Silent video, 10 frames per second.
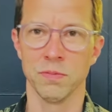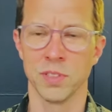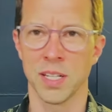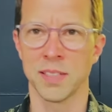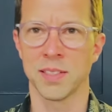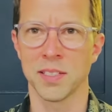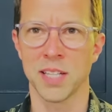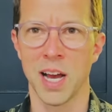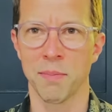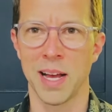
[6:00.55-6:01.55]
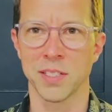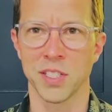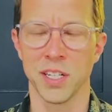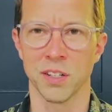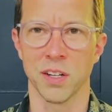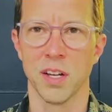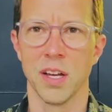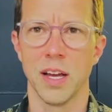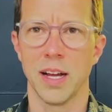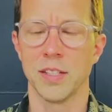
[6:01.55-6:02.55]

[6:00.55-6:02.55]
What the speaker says: since this time last year. And